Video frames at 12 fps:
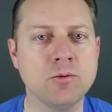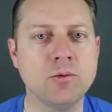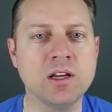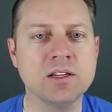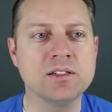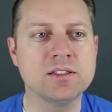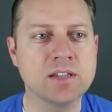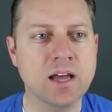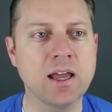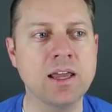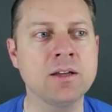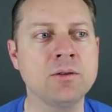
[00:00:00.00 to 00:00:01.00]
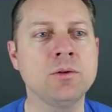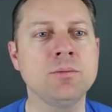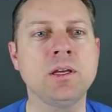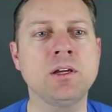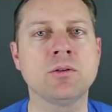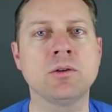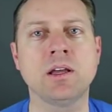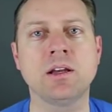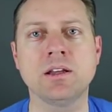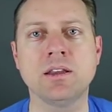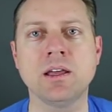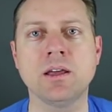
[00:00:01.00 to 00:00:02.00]
when Zion will be
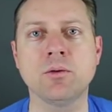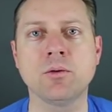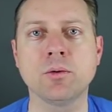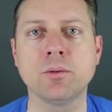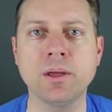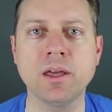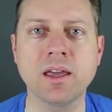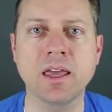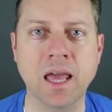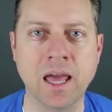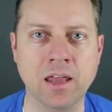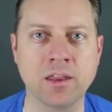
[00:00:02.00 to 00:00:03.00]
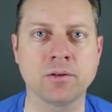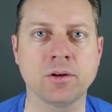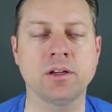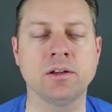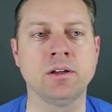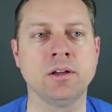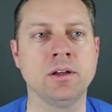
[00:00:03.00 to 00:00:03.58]
created, there will be a gathering.